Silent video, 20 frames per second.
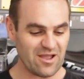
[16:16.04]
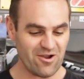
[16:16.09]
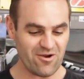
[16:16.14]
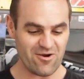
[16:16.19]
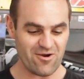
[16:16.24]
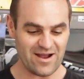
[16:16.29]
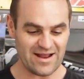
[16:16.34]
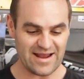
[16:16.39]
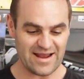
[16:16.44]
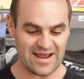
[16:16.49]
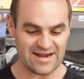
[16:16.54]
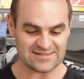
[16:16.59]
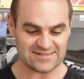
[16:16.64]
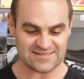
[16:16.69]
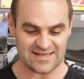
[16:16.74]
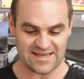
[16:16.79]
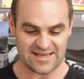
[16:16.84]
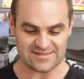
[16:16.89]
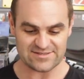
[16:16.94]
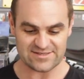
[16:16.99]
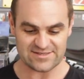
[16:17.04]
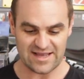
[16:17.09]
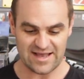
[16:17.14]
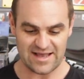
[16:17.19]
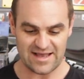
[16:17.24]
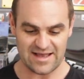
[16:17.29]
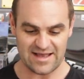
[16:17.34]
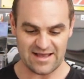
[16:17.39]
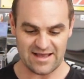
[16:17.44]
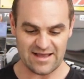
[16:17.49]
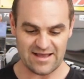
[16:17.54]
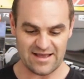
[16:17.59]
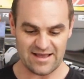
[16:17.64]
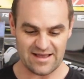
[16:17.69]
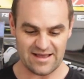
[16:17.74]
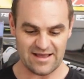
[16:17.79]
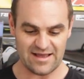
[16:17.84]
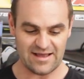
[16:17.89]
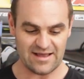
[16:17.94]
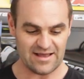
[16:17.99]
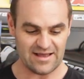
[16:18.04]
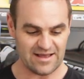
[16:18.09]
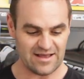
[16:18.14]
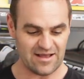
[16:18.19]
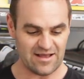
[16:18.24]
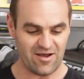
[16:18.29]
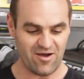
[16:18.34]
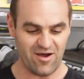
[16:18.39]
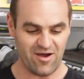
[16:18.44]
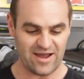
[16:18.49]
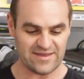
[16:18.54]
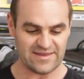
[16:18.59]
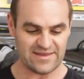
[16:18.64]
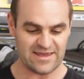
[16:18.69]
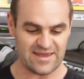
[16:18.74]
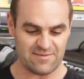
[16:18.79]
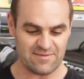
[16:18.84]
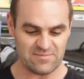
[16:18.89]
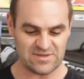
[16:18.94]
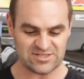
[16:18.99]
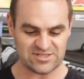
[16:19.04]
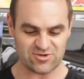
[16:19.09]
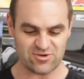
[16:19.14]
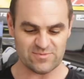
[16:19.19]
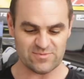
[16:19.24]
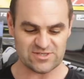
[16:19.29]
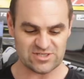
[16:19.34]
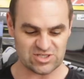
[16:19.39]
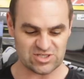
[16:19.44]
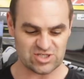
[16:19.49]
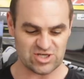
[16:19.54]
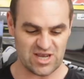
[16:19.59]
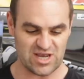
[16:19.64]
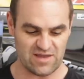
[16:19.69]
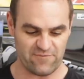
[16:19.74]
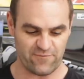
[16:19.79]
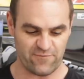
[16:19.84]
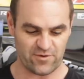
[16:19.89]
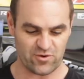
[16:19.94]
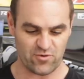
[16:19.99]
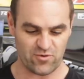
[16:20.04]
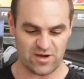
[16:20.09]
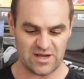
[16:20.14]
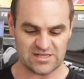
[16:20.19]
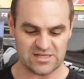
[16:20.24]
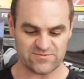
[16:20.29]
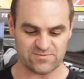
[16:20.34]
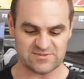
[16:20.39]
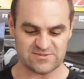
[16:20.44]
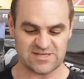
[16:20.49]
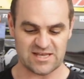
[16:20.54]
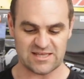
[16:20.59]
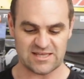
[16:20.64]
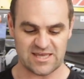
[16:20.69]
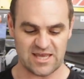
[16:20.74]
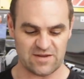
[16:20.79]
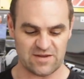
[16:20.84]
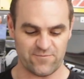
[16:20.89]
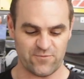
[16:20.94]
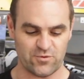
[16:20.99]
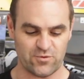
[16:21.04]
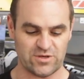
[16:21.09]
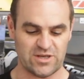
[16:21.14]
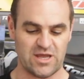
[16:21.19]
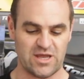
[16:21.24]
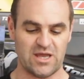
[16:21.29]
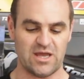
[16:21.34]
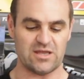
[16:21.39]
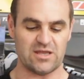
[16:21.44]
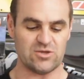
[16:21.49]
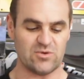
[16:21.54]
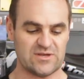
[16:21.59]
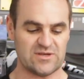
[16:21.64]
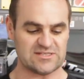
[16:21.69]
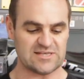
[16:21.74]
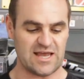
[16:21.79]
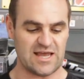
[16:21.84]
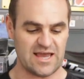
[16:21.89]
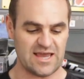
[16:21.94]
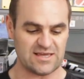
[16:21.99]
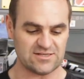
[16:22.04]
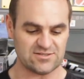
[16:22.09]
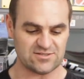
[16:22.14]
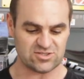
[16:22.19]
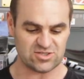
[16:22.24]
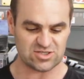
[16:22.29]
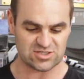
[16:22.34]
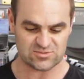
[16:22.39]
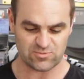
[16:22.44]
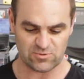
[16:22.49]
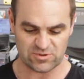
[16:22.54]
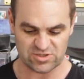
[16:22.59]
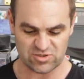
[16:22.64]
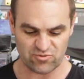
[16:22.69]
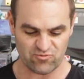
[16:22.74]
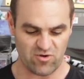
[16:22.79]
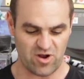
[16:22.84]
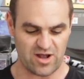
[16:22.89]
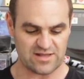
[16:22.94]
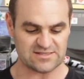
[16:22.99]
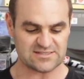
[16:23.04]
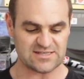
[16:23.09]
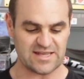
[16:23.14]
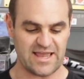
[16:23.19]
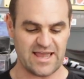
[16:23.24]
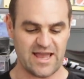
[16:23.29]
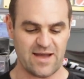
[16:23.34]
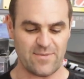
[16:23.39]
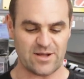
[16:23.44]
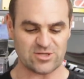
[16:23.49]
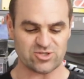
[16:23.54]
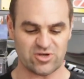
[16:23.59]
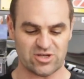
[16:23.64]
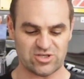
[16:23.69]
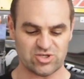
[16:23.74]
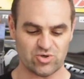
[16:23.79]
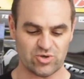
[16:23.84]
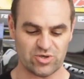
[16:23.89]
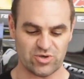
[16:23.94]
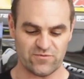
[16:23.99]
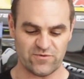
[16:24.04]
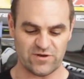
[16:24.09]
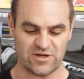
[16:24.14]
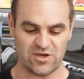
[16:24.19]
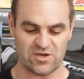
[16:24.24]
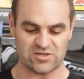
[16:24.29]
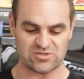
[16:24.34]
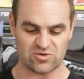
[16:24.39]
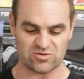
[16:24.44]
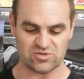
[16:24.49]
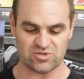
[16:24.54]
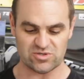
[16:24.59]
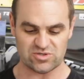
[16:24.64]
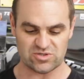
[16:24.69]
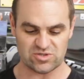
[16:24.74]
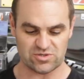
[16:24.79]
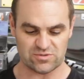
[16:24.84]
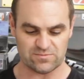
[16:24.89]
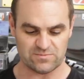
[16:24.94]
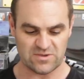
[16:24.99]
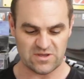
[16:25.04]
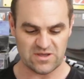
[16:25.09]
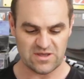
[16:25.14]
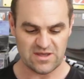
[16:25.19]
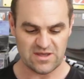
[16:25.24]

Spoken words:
All right, and it says, hi there, Mr. and Mrs. Jeff. Greetings from Southern California, USA. Just wanted to write and say how much I enjoy your videos on YouTube.